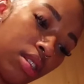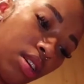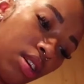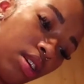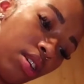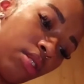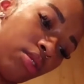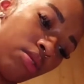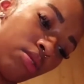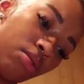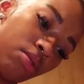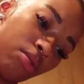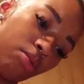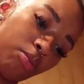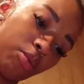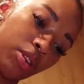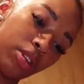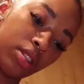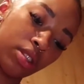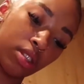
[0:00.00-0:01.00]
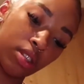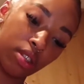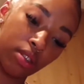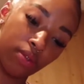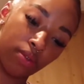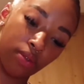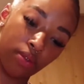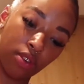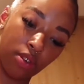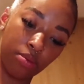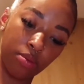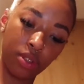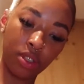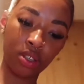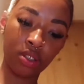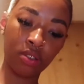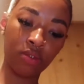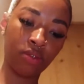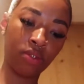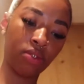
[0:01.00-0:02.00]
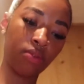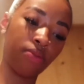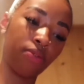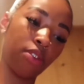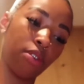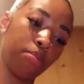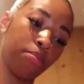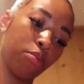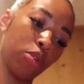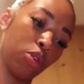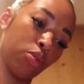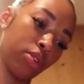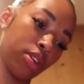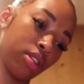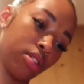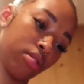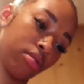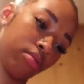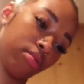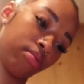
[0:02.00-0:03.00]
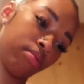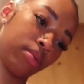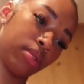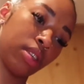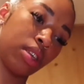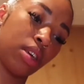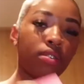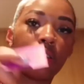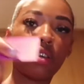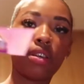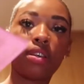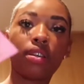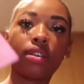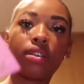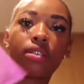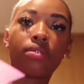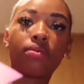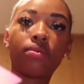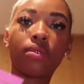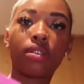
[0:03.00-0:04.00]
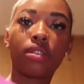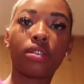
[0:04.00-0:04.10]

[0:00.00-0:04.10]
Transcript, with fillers: I don't know what brand this is from this is from Moda and it was